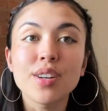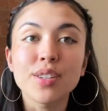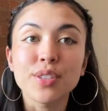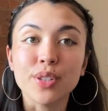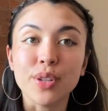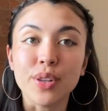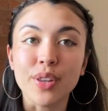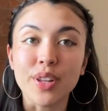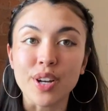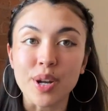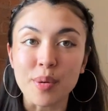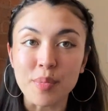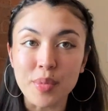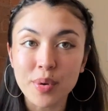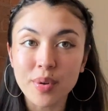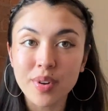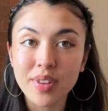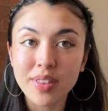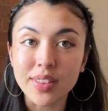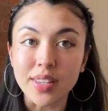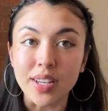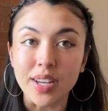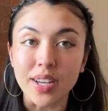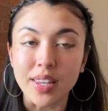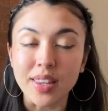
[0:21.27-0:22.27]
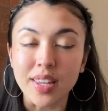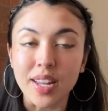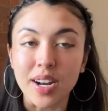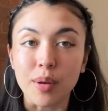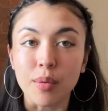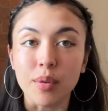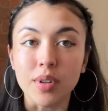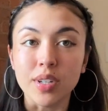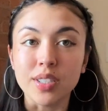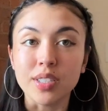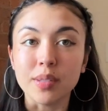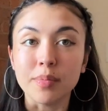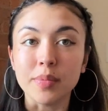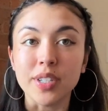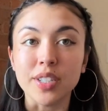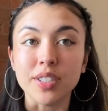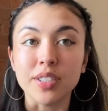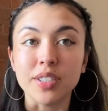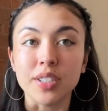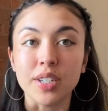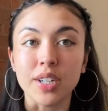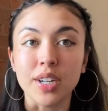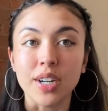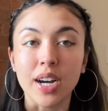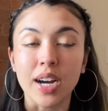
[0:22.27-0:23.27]
So the number one thing that I wanted to make
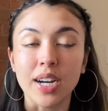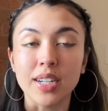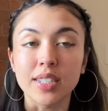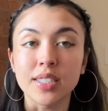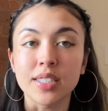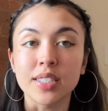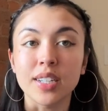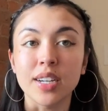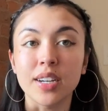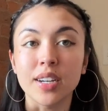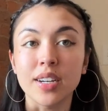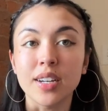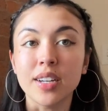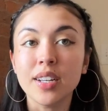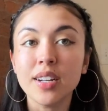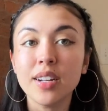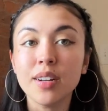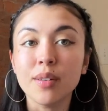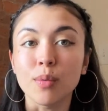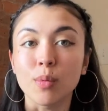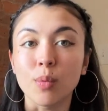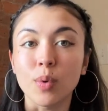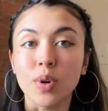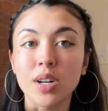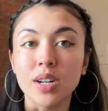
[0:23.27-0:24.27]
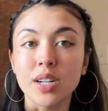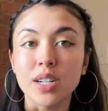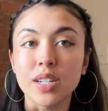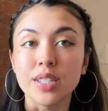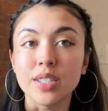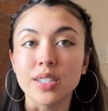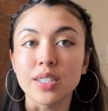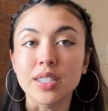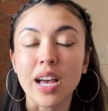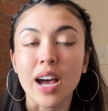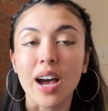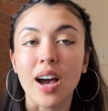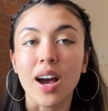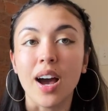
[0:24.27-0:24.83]
sure I did was